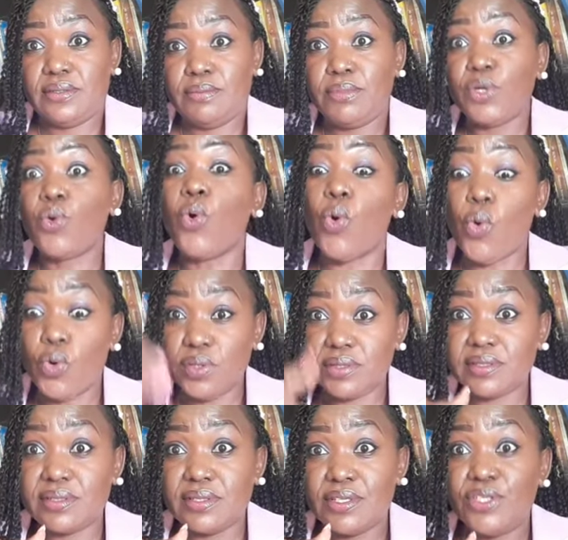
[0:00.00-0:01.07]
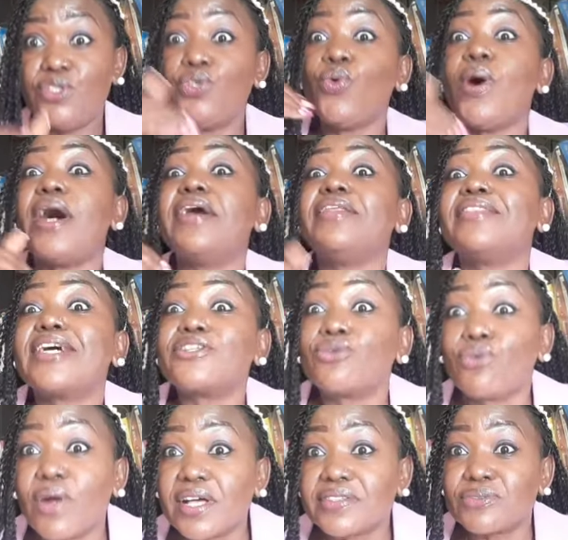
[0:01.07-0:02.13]
Because you are in that
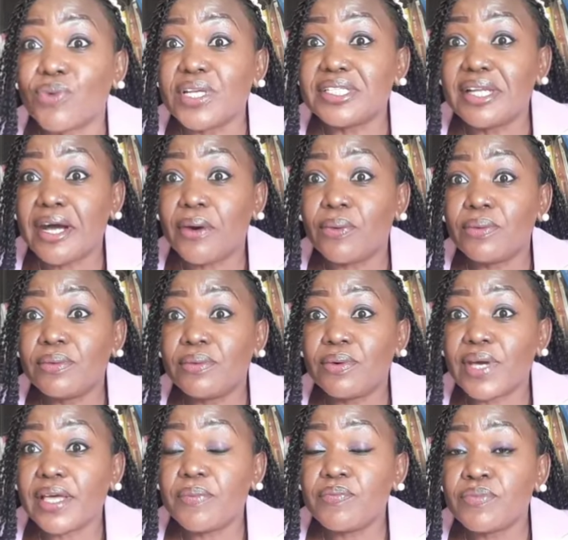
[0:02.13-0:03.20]
grass right now. Okay?